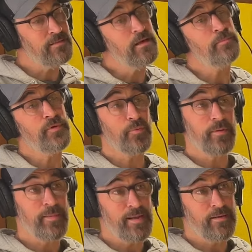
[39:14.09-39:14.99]
them to
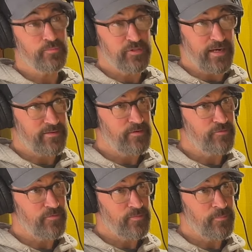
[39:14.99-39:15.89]
remain
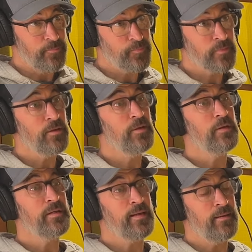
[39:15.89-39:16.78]
objective.
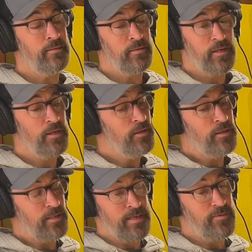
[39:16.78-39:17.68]
And
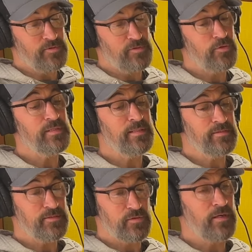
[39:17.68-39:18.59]
and I was doing this
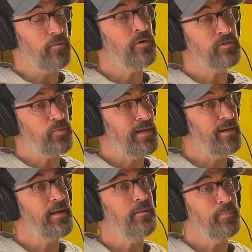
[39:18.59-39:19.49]
so that once we
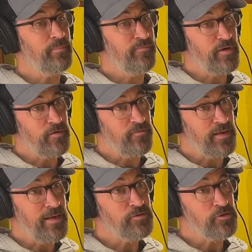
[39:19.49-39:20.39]
got that MAEAP
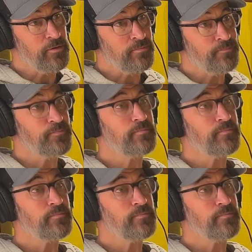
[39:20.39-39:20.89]
verification,